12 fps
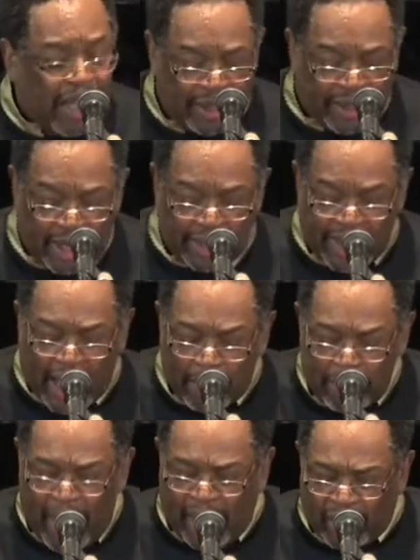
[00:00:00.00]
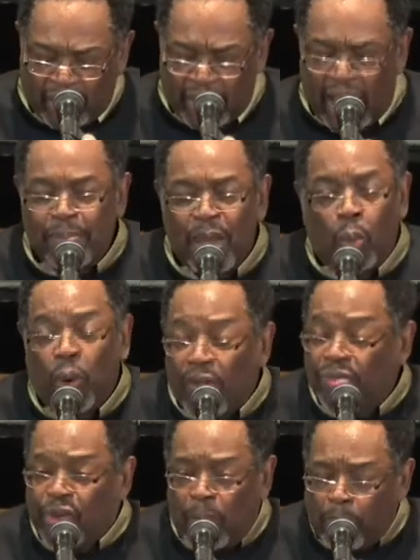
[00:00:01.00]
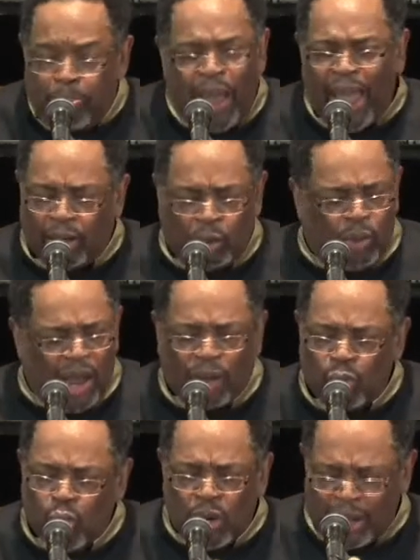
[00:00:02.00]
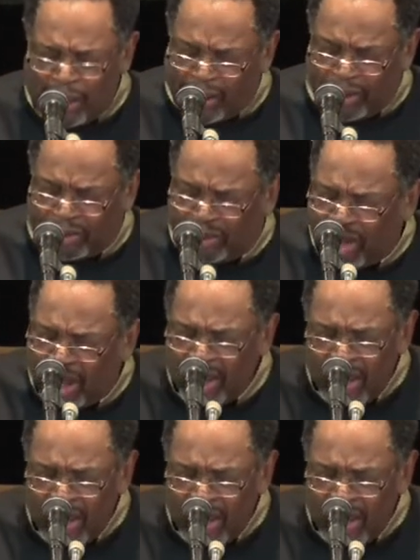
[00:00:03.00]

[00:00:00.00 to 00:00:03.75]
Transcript: It did not matter, amen, what their background was.